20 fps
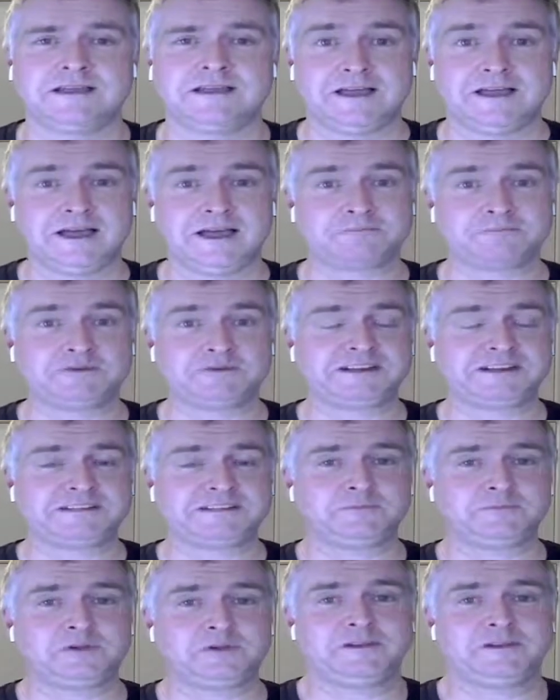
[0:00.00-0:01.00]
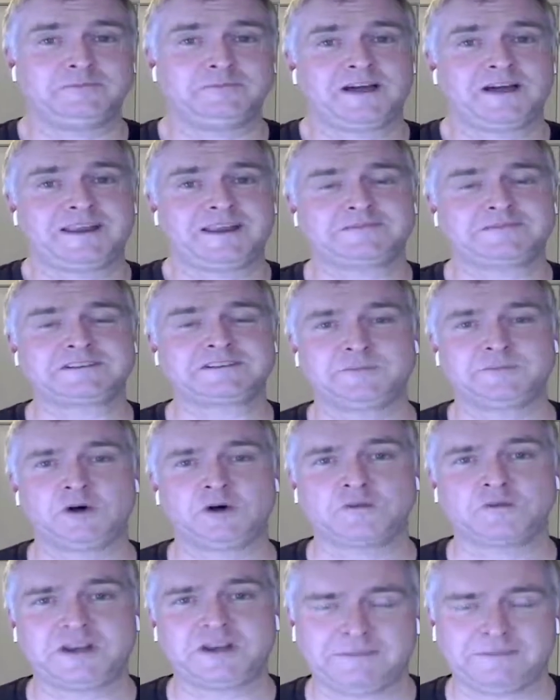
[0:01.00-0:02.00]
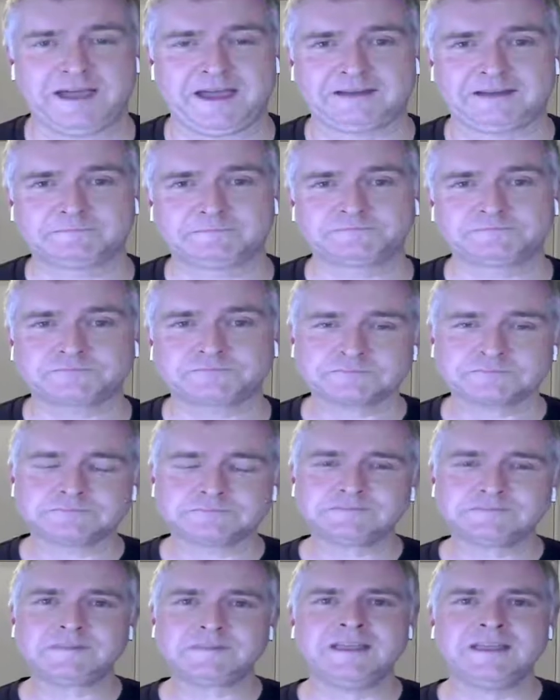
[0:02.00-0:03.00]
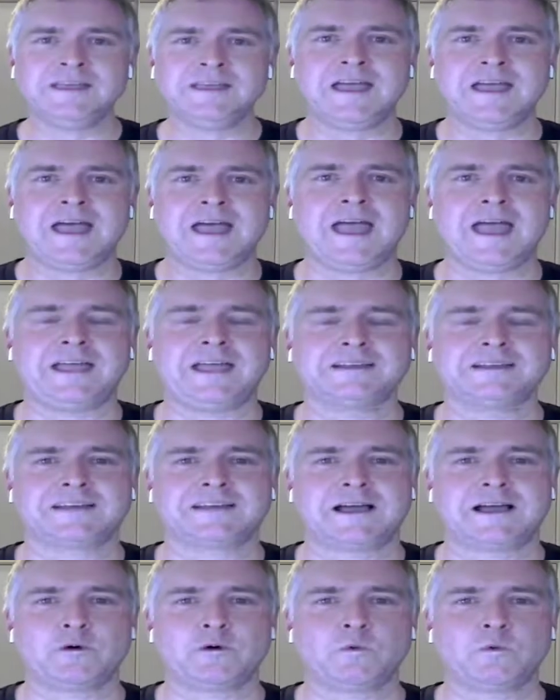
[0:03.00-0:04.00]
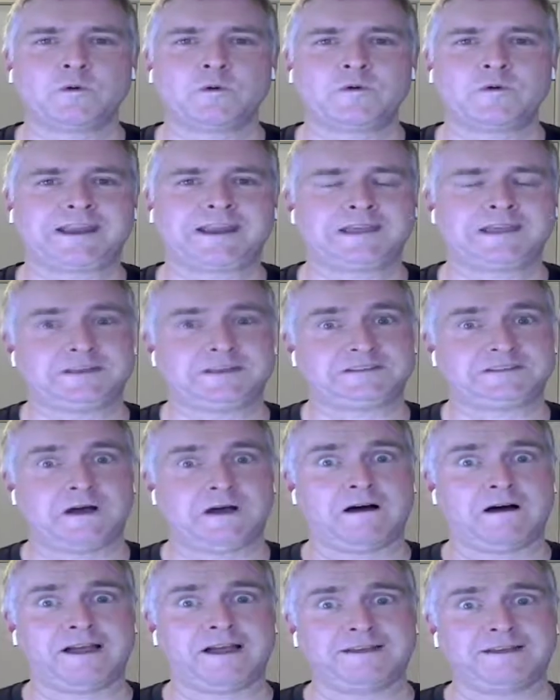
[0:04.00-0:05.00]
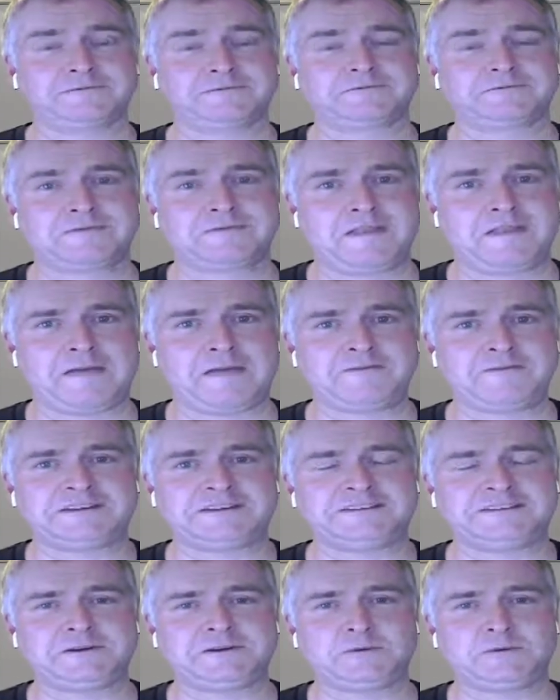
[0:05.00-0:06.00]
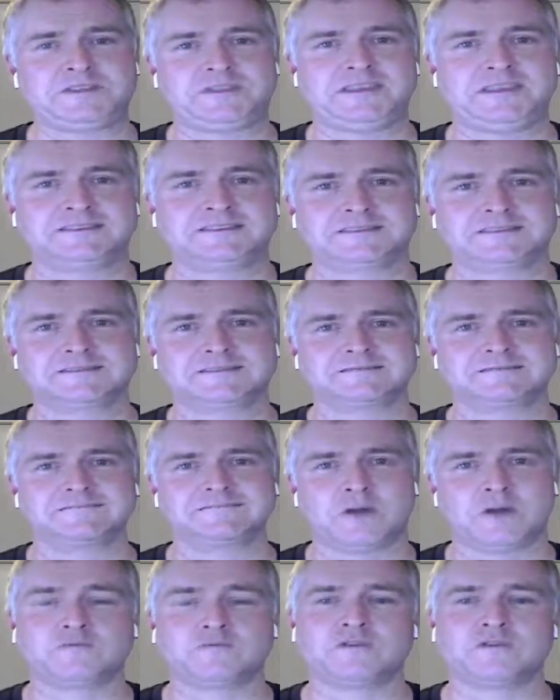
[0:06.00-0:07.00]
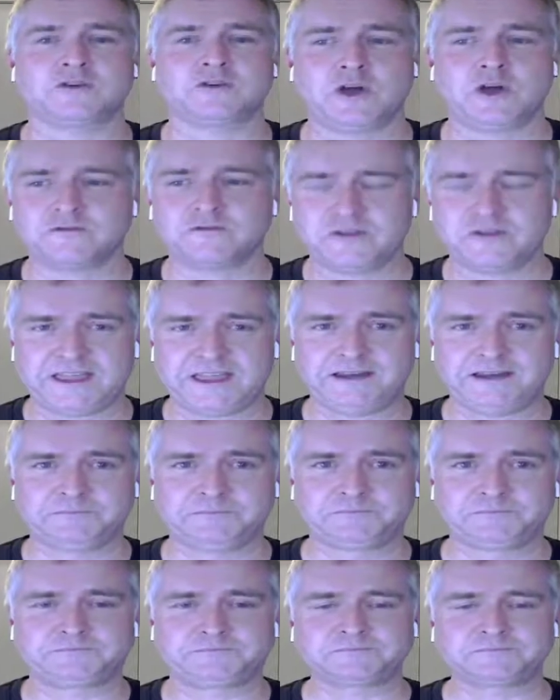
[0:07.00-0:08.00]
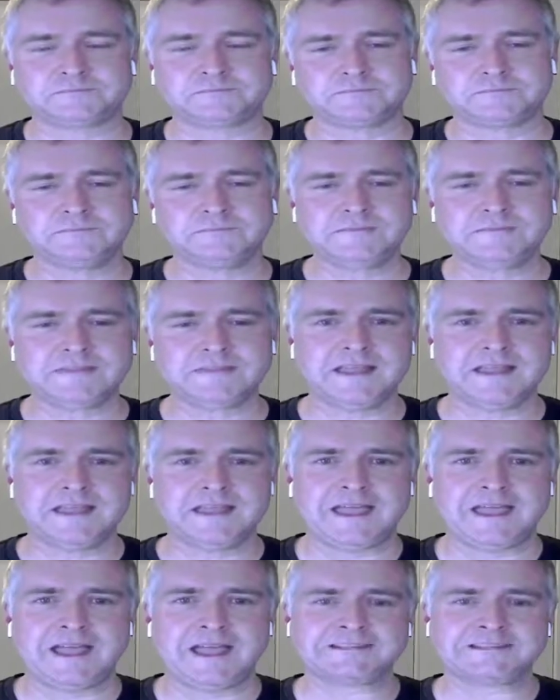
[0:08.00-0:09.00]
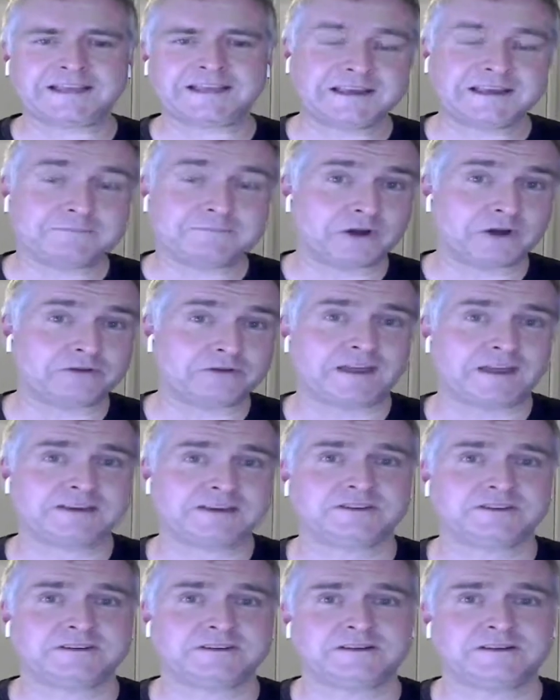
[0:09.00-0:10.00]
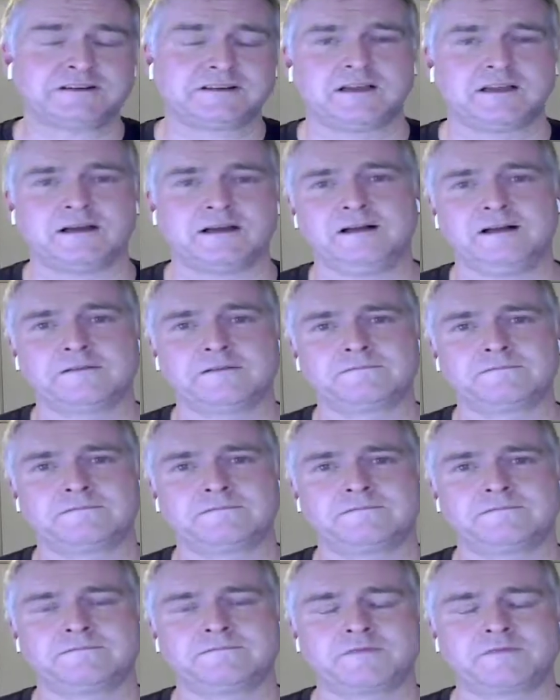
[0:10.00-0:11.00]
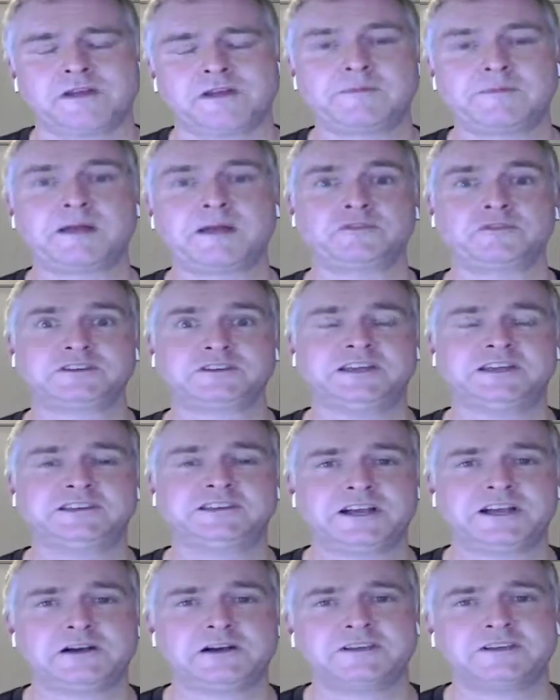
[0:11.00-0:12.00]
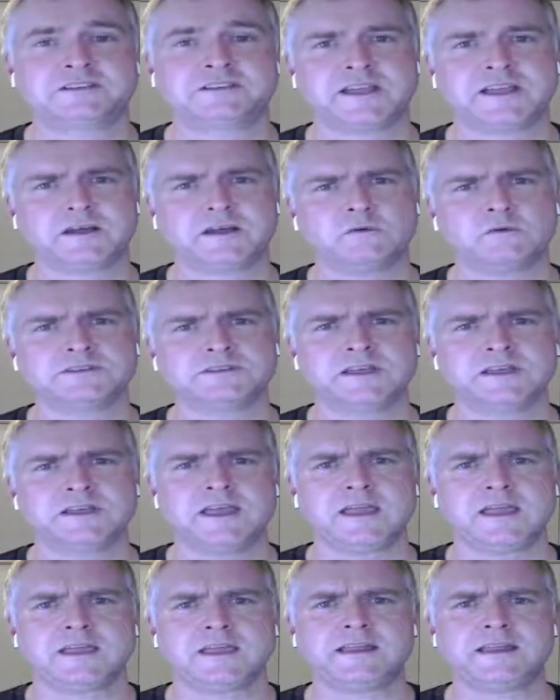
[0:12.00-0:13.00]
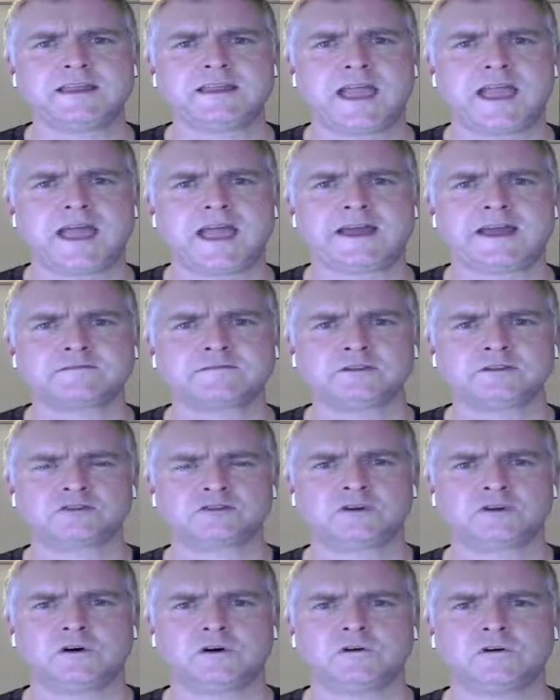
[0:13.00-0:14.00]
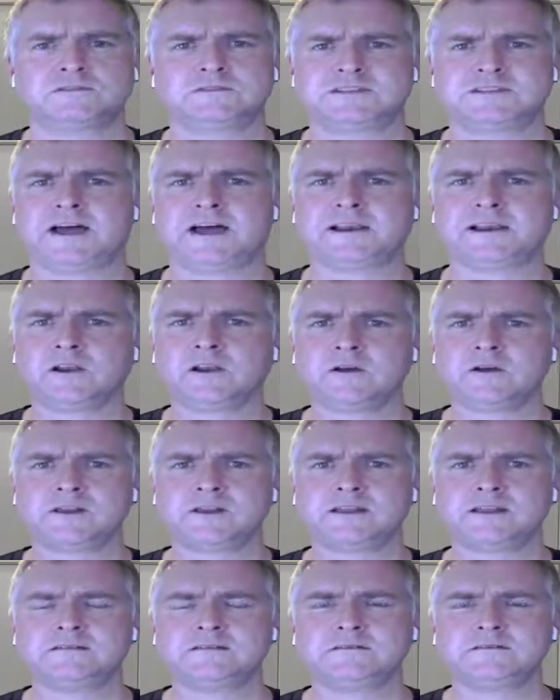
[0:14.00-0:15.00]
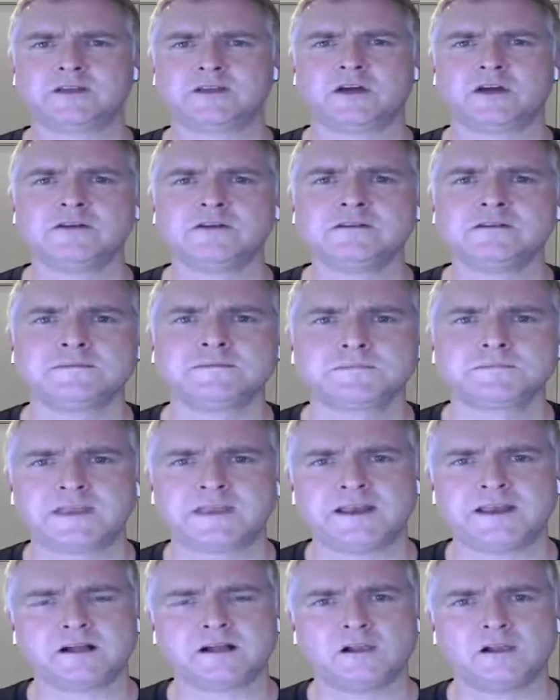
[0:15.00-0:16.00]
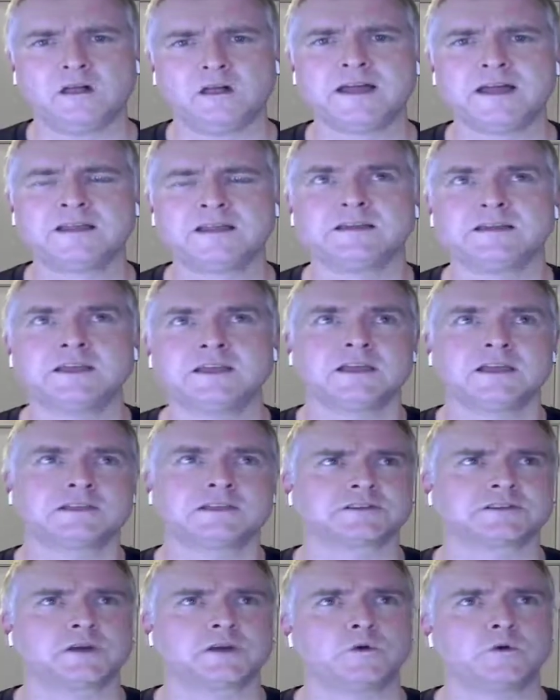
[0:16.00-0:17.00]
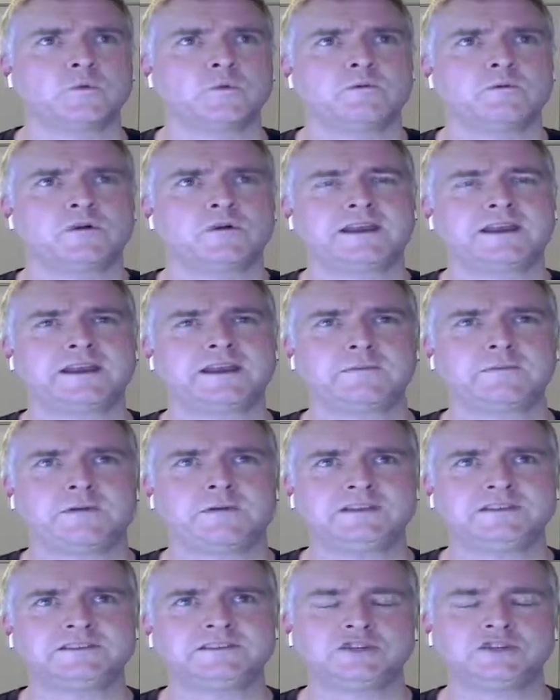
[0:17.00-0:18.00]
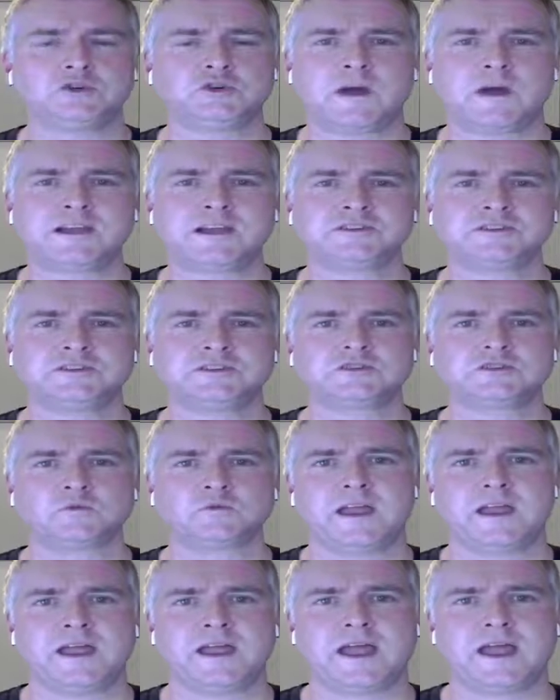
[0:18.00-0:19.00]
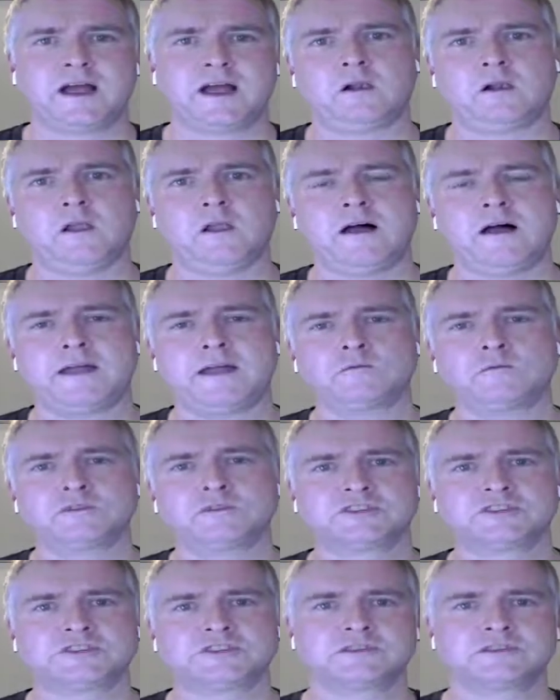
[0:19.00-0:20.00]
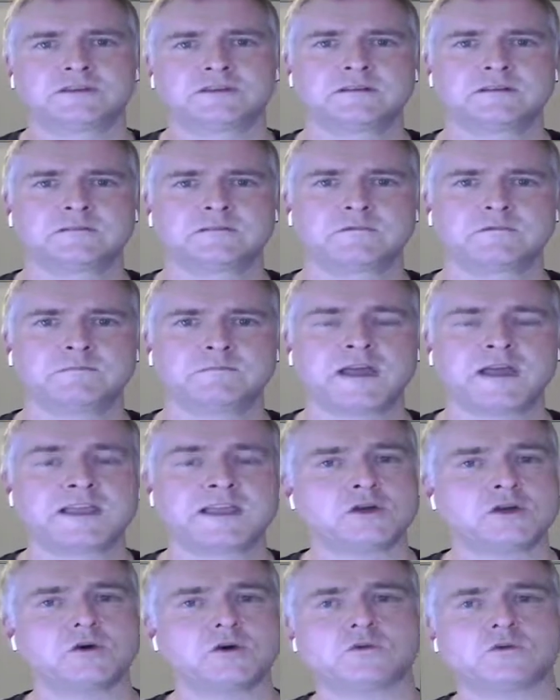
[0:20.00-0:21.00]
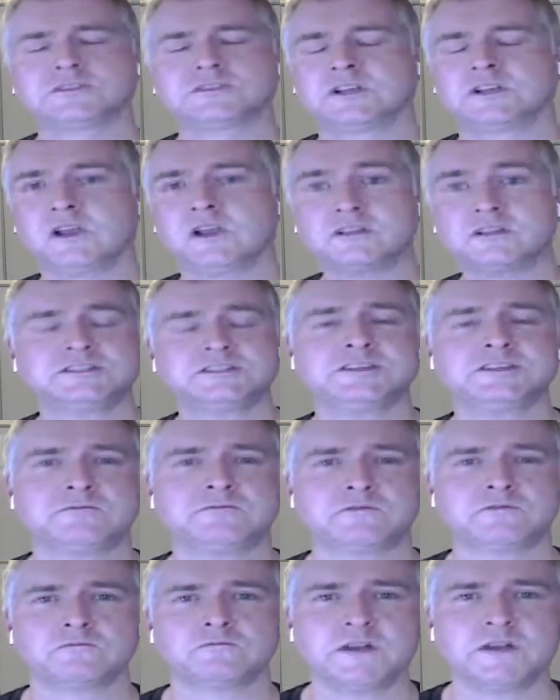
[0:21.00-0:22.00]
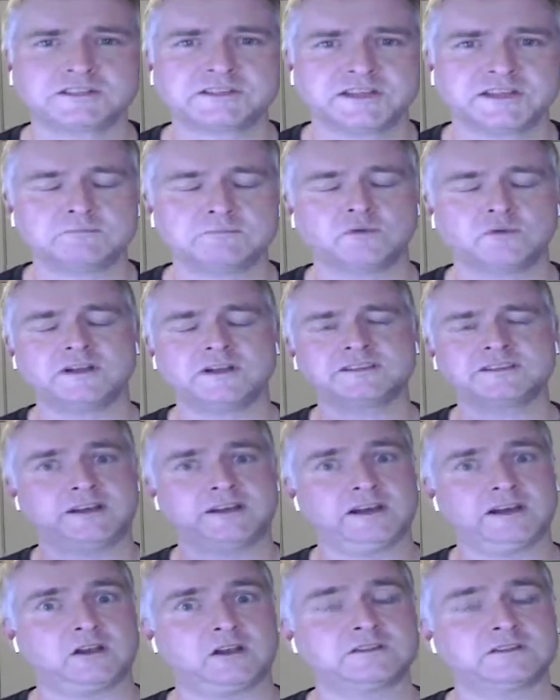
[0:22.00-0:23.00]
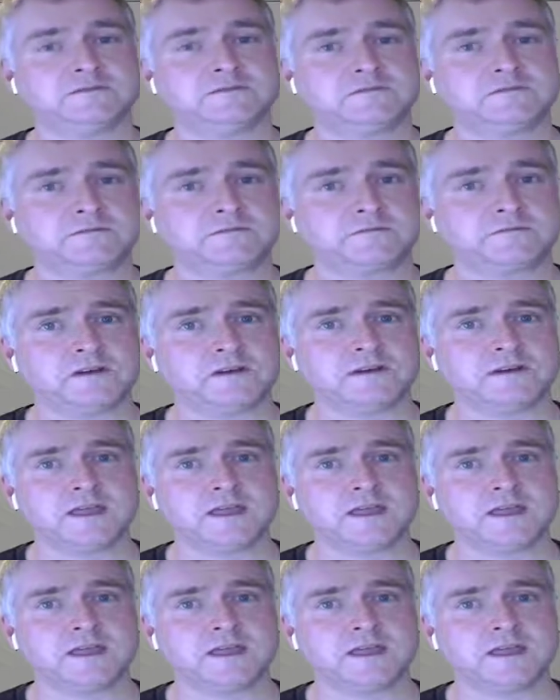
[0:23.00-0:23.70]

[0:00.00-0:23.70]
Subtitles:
unpredictable and might even smell pretty bad. And we were getting a bit tired of having to deal with this over and over again. Our second motivation for coming up with the TGRS stack was getting out of control data loading code in our client. So we would end up in situations where our client was just making calls to lots of different REST endpoints, getting lots of different